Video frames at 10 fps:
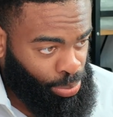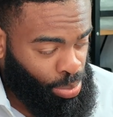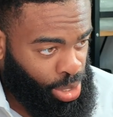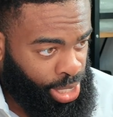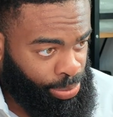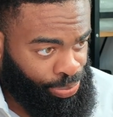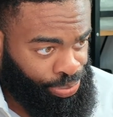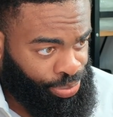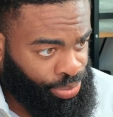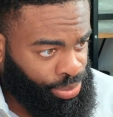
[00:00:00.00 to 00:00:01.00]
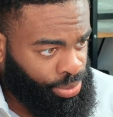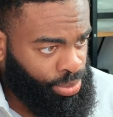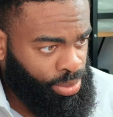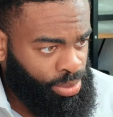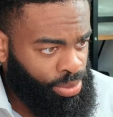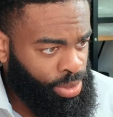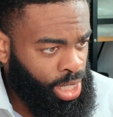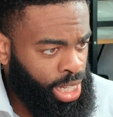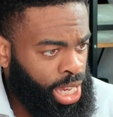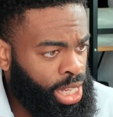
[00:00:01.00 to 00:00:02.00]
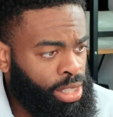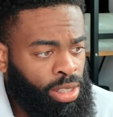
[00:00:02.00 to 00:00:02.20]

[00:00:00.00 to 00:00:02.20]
But again,